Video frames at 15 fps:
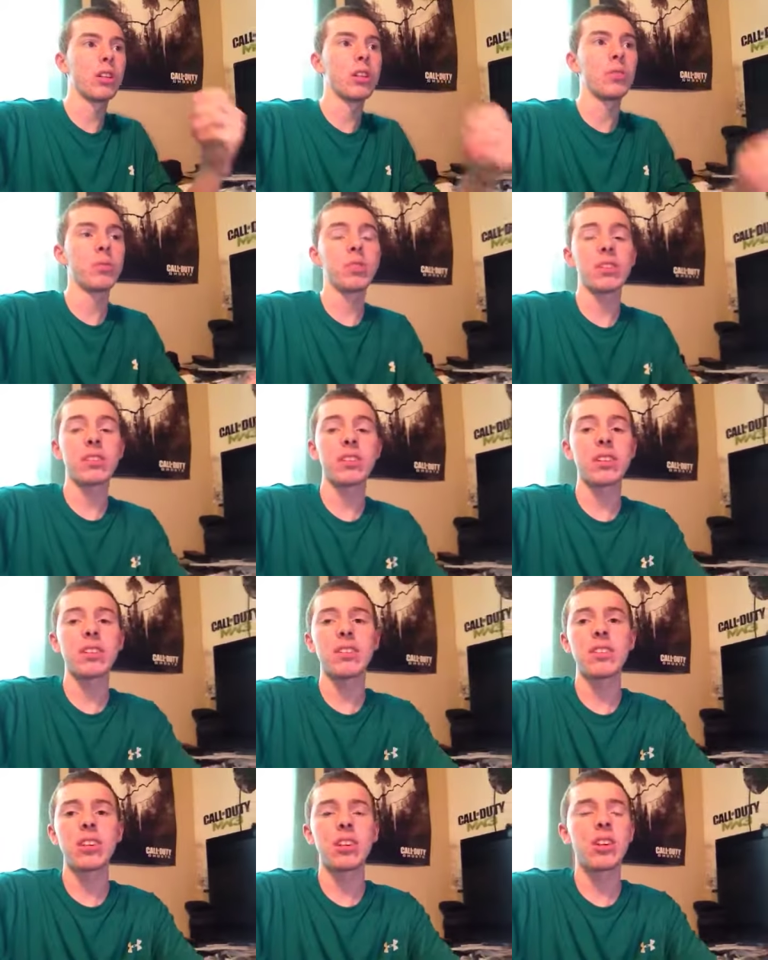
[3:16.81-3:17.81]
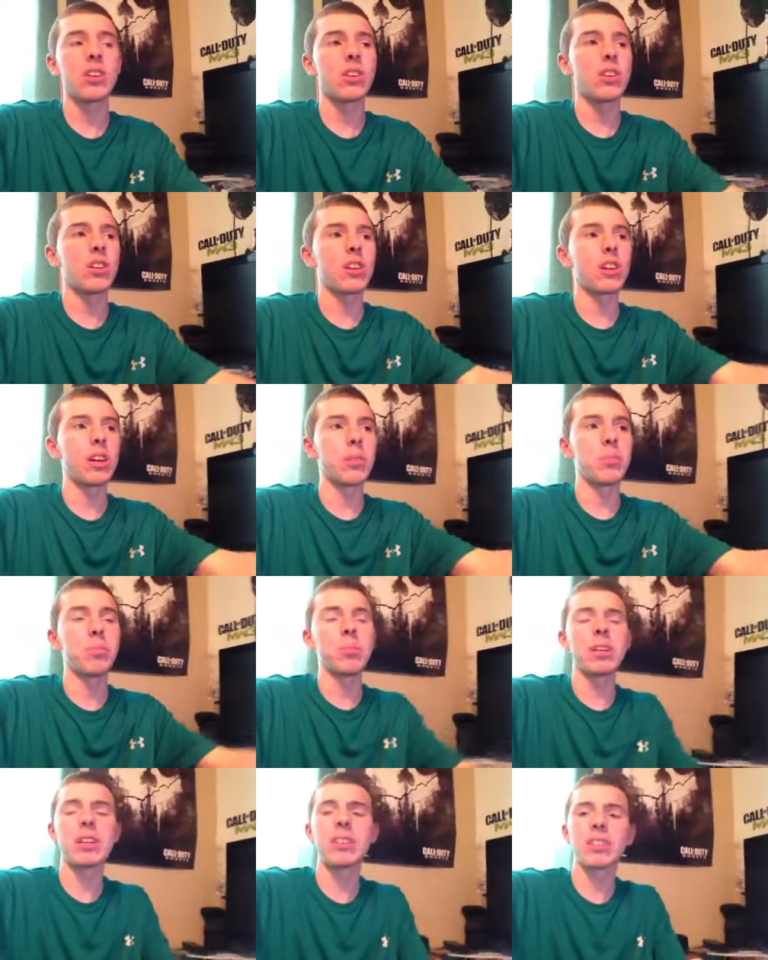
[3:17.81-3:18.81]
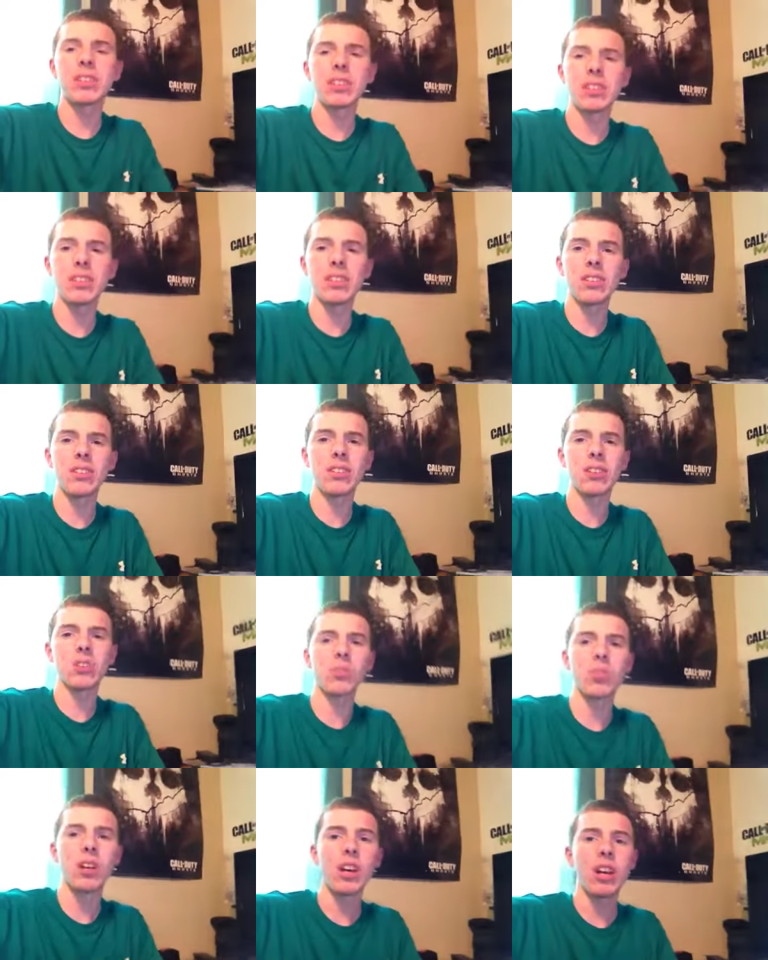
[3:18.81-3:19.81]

different scenes here, um, big cities and stuff.